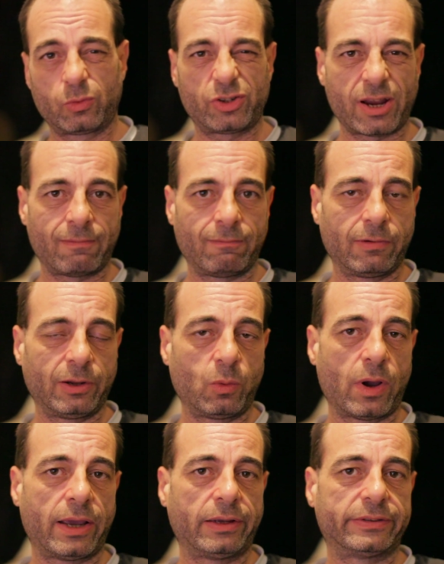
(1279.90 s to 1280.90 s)
generally
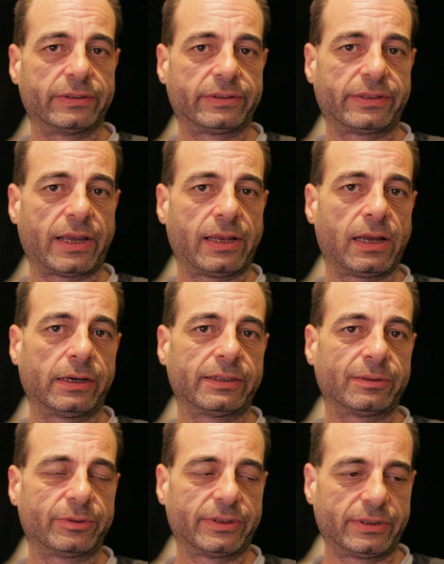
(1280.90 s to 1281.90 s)
wait till daylight, and
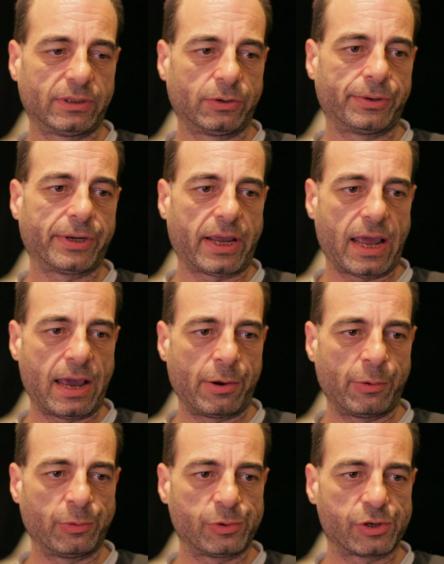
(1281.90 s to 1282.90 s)
I'm still on a
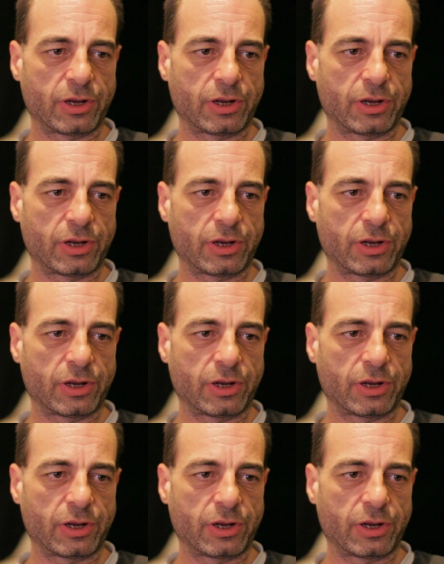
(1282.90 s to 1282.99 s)
couch.